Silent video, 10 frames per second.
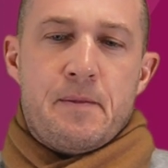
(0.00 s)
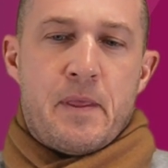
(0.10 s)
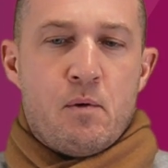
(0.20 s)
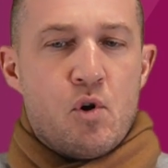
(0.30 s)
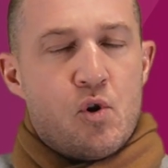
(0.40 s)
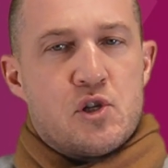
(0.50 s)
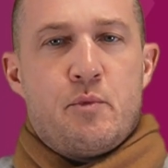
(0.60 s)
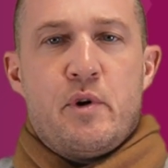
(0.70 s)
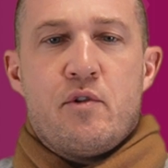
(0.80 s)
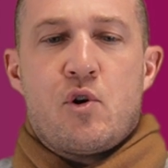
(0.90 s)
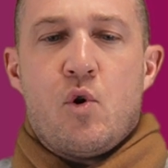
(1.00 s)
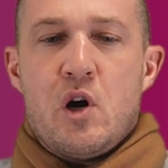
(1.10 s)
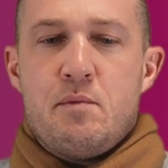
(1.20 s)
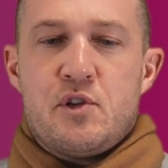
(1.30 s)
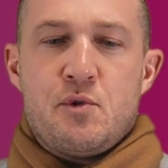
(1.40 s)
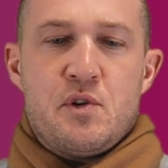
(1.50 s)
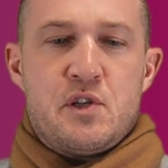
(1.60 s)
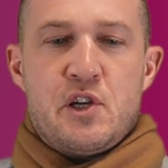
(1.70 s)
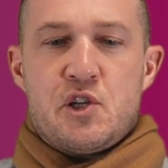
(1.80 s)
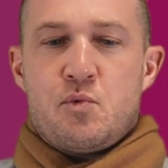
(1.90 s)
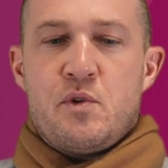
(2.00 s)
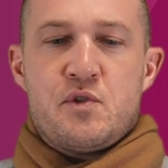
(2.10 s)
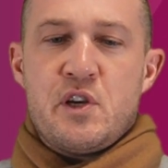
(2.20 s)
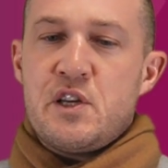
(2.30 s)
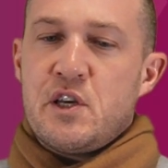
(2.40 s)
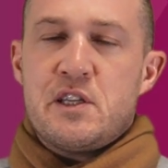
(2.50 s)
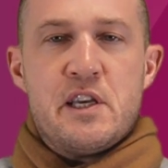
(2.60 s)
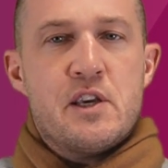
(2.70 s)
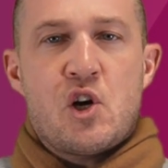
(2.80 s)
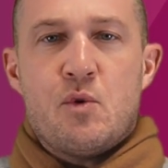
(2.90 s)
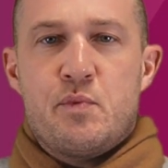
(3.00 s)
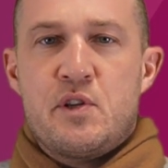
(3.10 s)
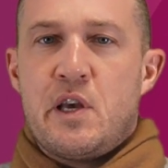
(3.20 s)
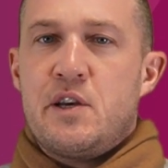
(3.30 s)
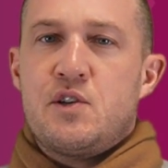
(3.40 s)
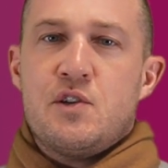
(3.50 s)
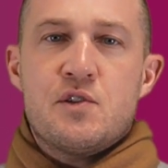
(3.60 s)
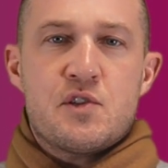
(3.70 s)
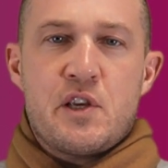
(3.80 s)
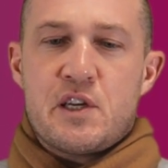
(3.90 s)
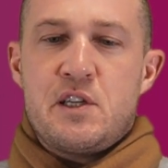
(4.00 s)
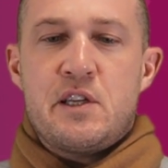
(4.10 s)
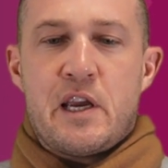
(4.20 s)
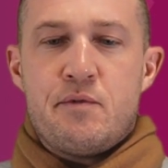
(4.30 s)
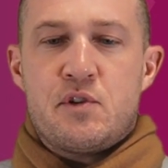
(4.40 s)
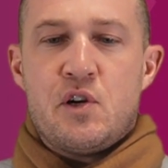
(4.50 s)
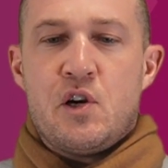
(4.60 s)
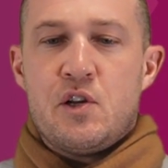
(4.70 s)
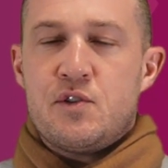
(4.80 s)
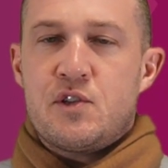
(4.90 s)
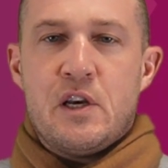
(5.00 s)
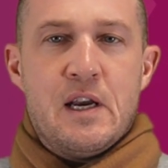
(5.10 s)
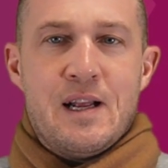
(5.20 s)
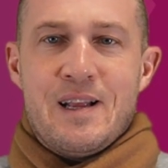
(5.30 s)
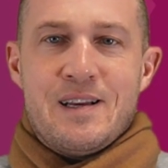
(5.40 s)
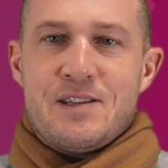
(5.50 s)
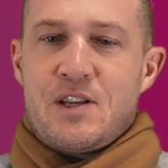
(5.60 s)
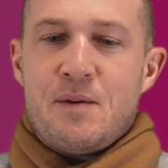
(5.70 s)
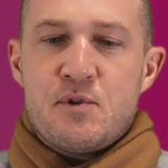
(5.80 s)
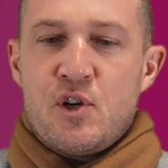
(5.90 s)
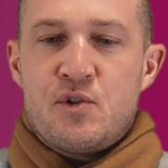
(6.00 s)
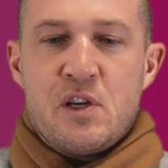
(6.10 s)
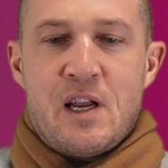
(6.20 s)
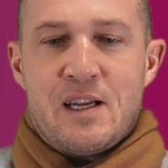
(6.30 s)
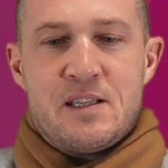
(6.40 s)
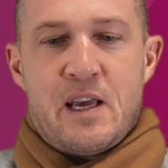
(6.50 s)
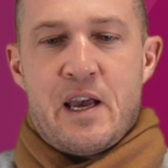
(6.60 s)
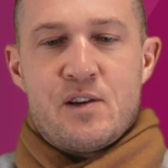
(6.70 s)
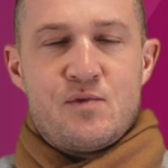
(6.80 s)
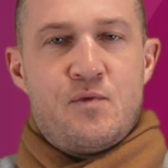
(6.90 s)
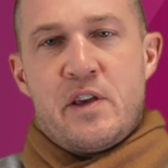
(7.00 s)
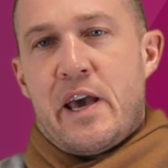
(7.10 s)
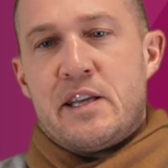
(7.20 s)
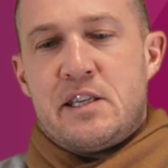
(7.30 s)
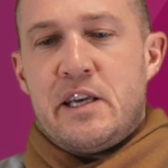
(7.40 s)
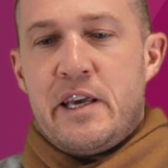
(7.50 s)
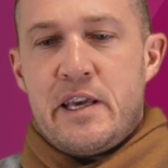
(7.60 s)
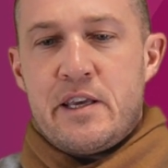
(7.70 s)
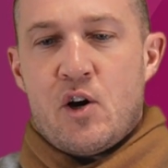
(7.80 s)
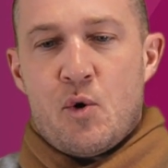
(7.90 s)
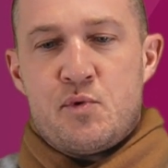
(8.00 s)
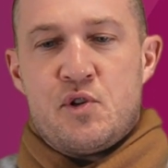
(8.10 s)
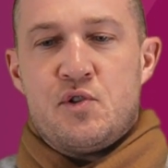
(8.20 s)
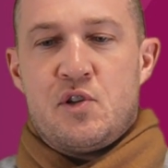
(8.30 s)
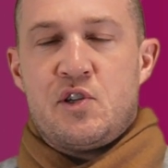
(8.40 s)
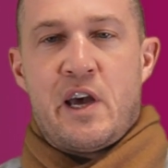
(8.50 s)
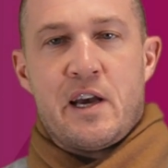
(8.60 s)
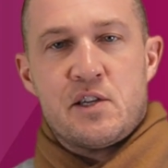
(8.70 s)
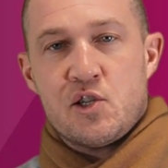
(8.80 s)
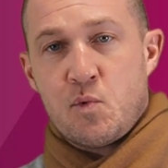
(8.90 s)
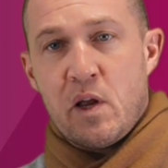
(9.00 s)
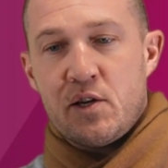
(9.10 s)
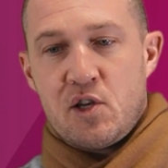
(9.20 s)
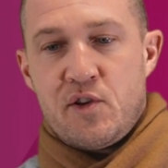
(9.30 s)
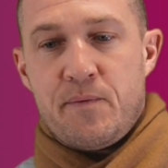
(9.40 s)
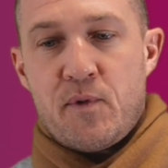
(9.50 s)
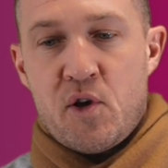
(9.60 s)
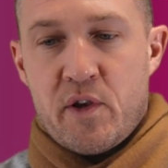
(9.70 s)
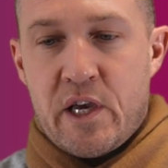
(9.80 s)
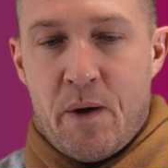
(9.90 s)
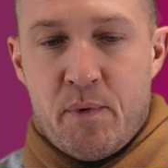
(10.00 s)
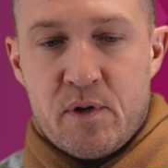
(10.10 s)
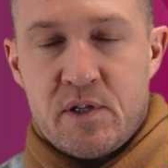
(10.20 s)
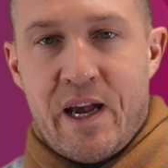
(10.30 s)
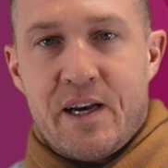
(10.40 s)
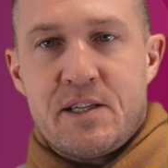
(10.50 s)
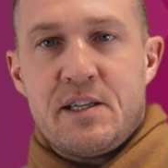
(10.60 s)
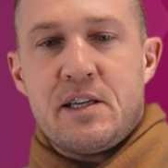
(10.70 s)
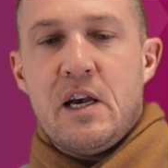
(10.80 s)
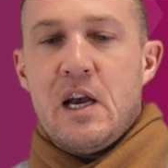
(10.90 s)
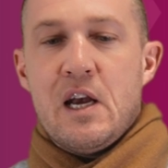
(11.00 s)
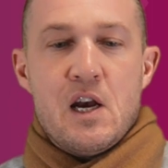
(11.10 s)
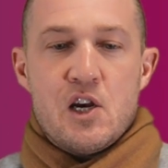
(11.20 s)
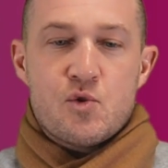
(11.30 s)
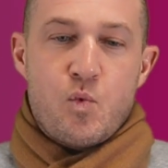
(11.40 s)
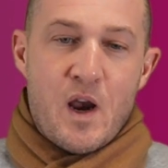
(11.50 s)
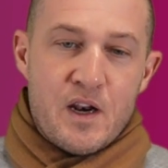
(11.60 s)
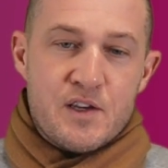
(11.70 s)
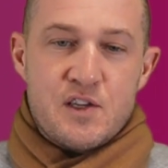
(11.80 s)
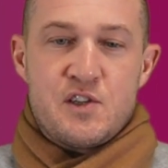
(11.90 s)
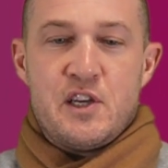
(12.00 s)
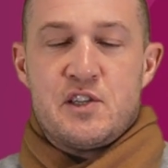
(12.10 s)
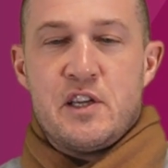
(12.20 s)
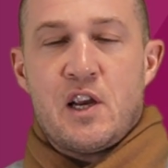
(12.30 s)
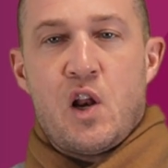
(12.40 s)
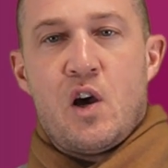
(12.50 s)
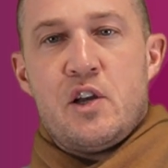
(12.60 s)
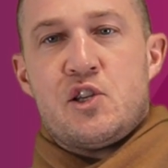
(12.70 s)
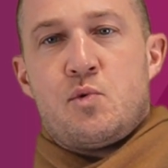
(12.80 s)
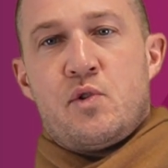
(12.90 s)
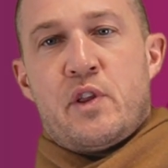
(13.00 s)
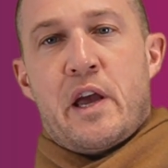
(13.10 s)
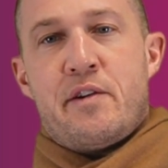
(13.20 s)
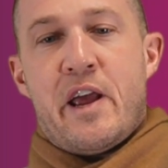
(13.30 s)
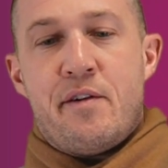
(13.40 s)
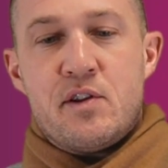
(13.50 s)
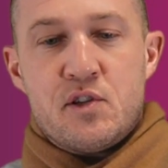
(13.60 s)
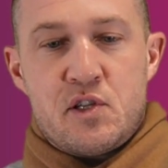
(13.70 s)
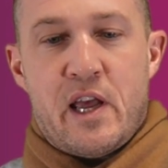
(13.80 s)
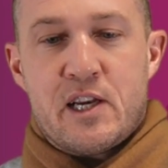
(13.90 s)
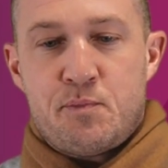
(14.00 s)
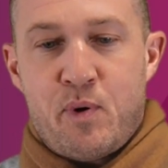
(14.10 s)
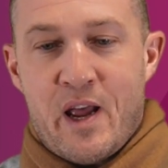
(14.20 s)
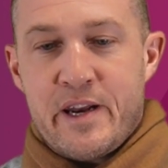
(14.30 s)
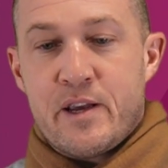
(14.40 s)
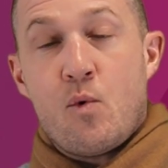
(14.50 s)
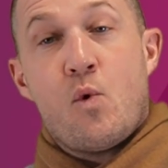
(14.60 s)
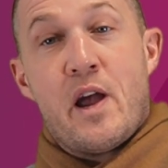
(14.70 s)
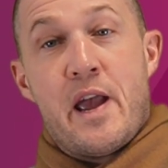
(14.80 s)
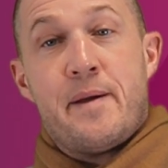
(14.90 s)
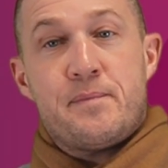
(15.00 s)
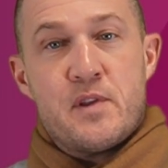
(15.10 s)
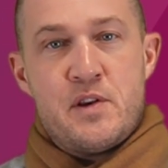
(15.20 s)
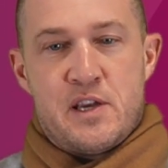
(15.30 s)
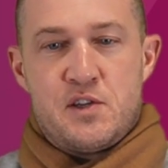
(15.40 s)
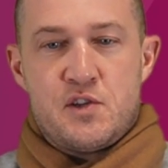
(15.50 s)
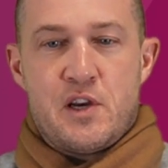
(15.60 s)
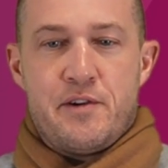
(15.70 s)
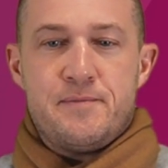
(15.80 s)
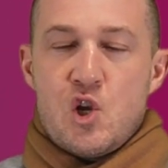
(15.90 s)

There will also be a requirement to assist with CGT computations, 60-day returns, stamp duty, land tax, VAT, options to tax, as well as other capital taxes, as well as assisting clients with their inheritance tax planning where necessary.